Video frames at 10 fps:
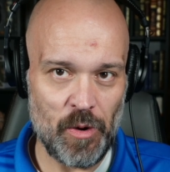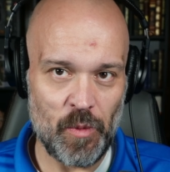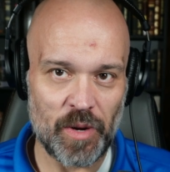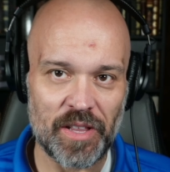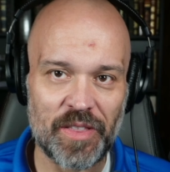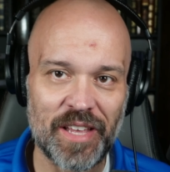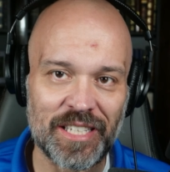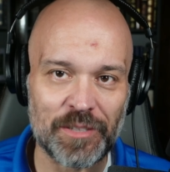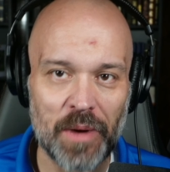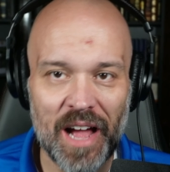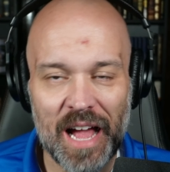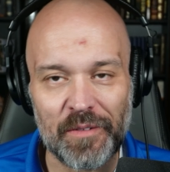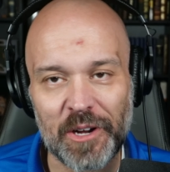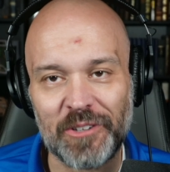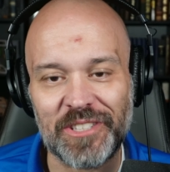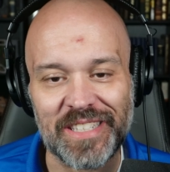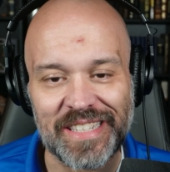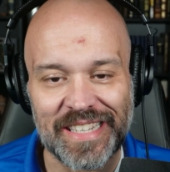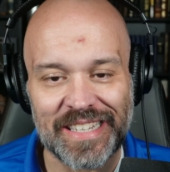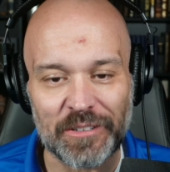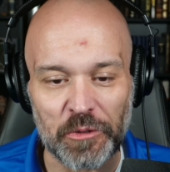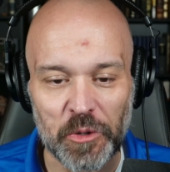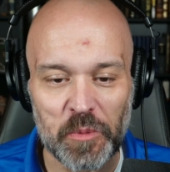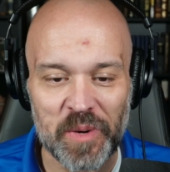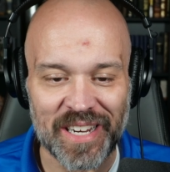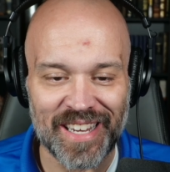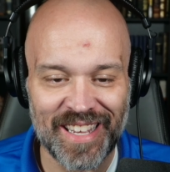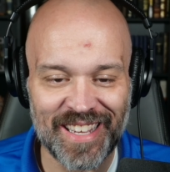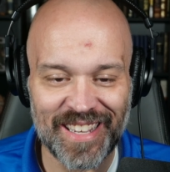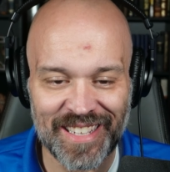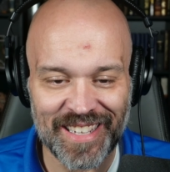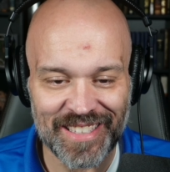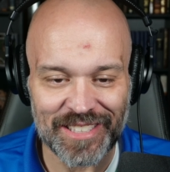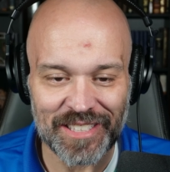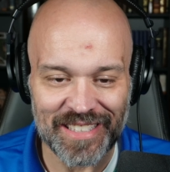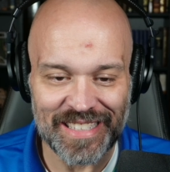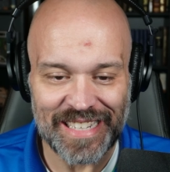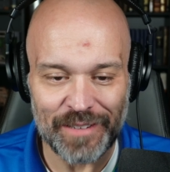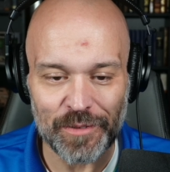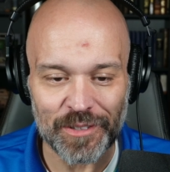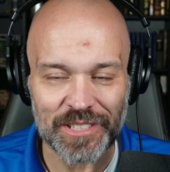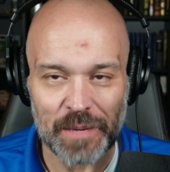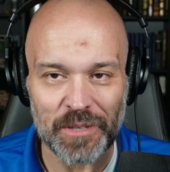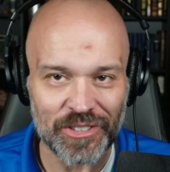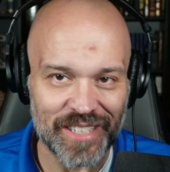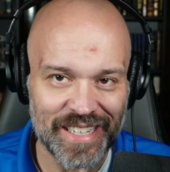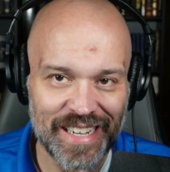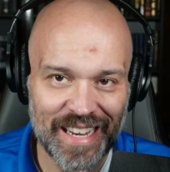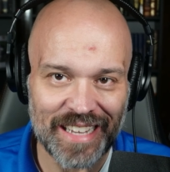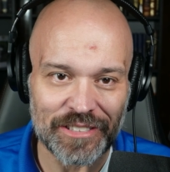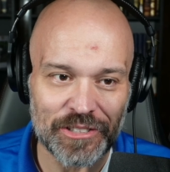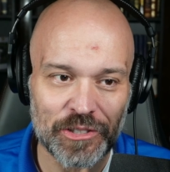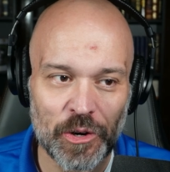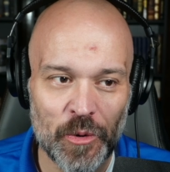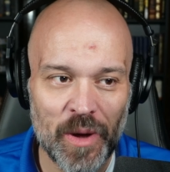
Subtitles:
One of the things about having OCD and grooming is need for symmetry. And so